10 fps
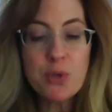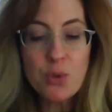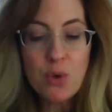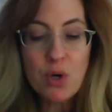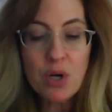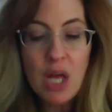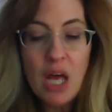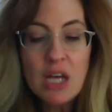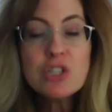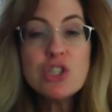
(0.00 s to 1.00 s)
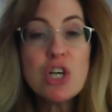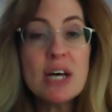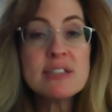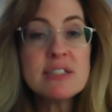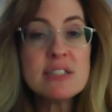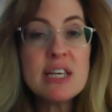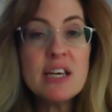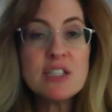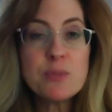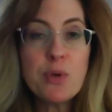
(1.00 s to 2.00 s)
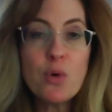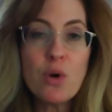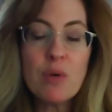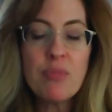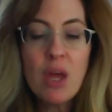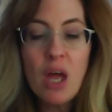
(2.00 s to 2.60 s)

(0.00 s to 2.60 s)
pure just as he is pure.